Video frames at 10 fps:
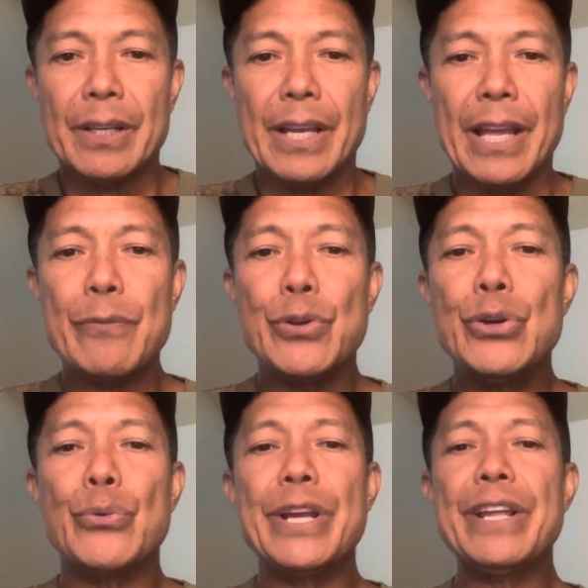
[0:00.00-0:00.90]
If
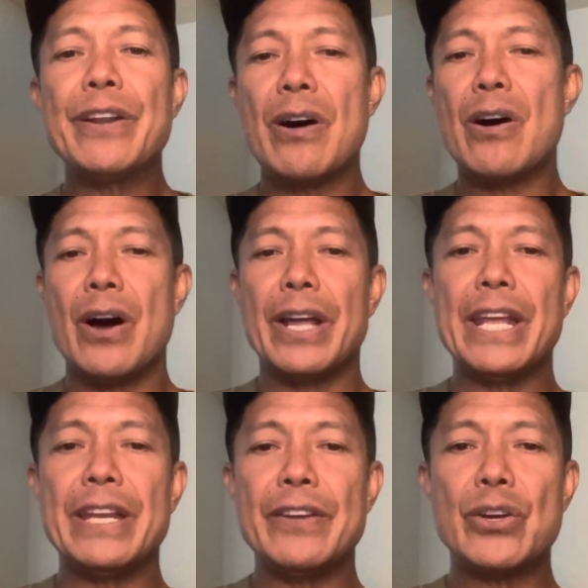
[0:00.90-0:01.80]
you read on
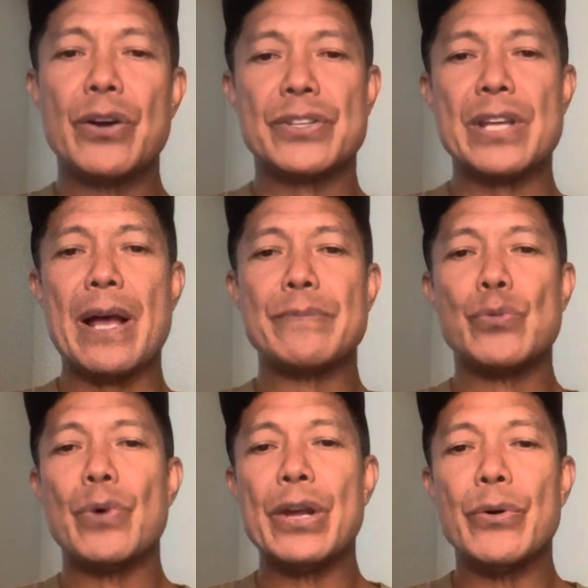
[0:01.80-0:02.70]
and you go to Psalms
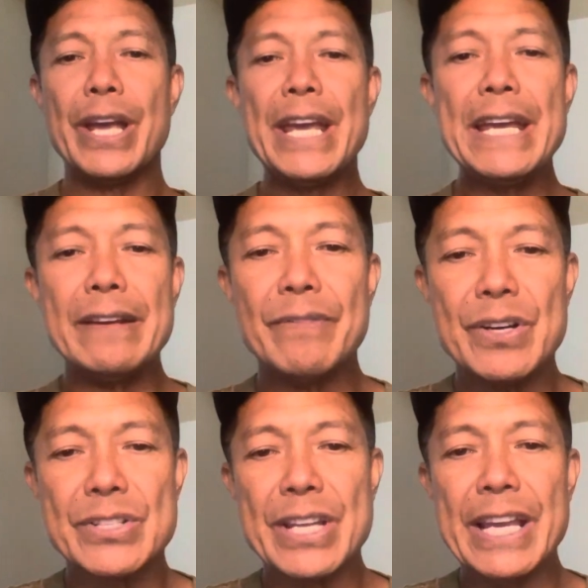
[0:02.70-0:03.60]
108,
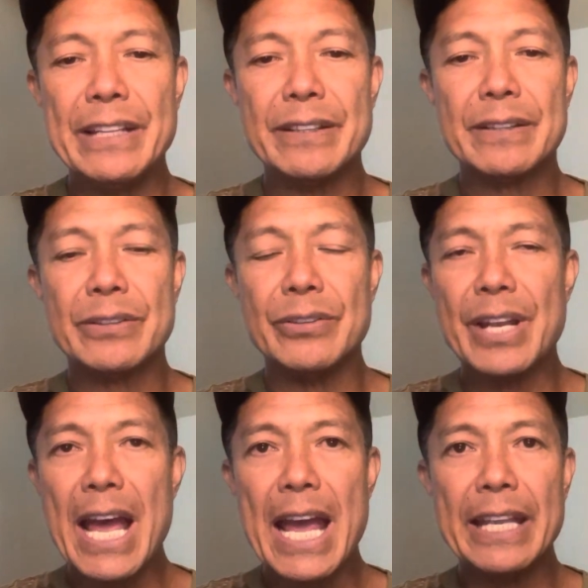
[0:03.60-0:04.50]
verse 8 to
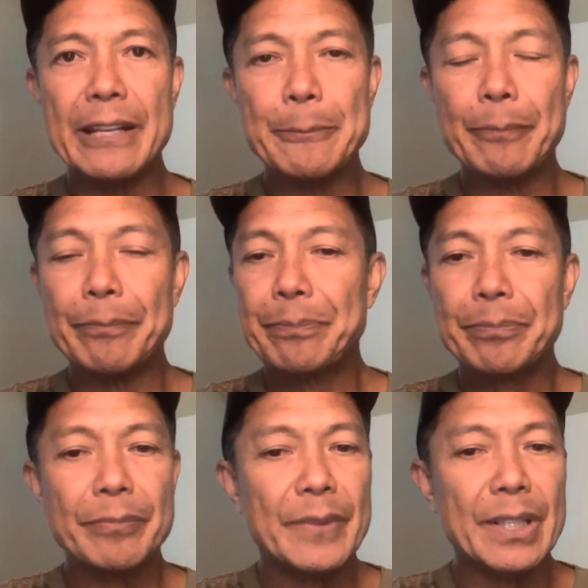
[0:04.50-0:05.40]
9,
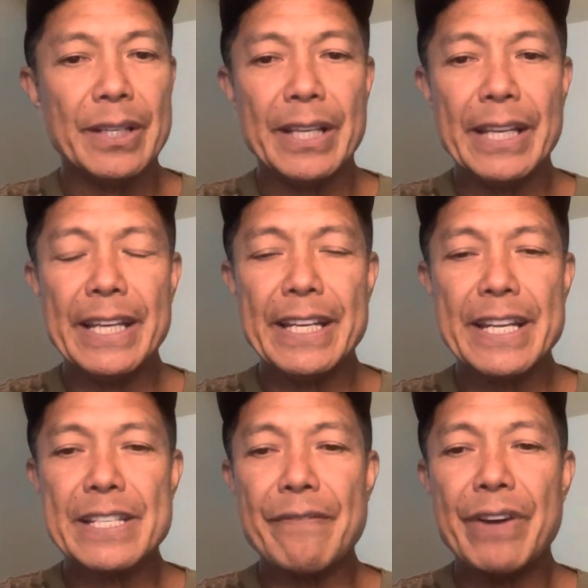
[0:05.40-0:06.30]
it
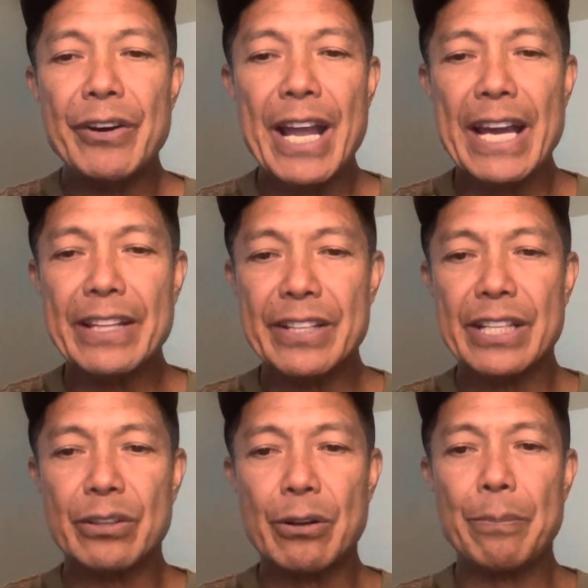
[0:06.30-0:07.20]
is a very
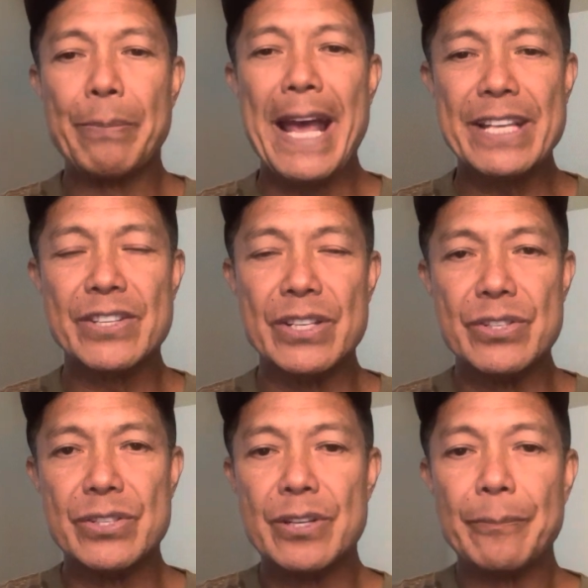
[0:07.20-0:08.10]
identical
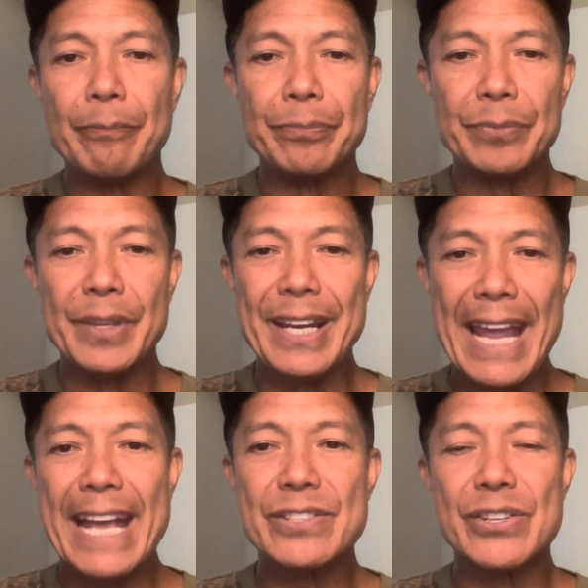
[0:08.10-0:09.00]
passage that
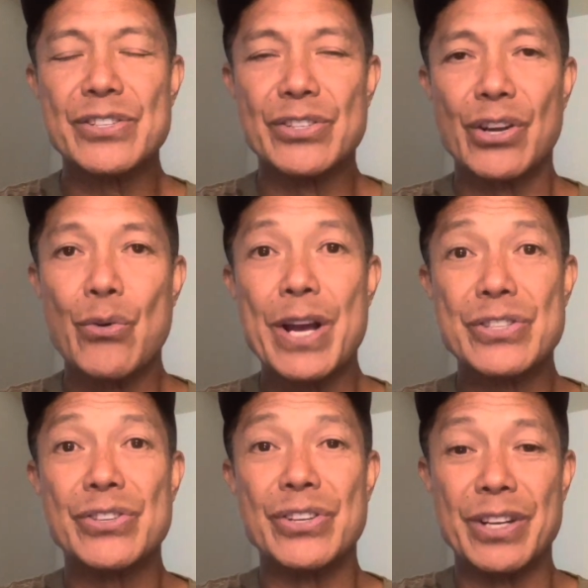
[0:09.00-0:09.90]
answers the
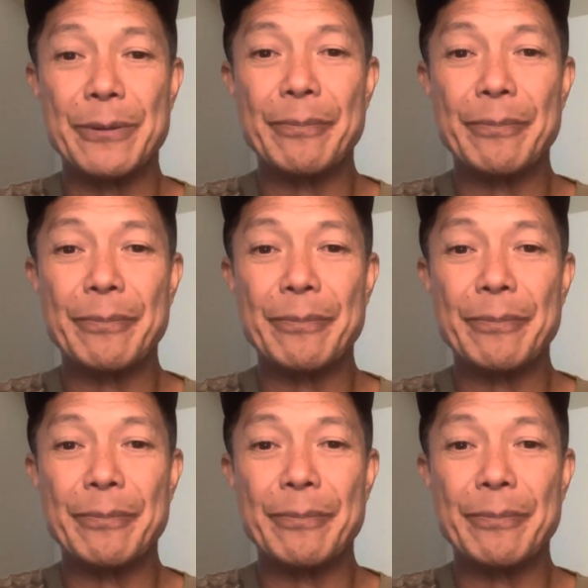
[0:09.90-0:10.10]
question.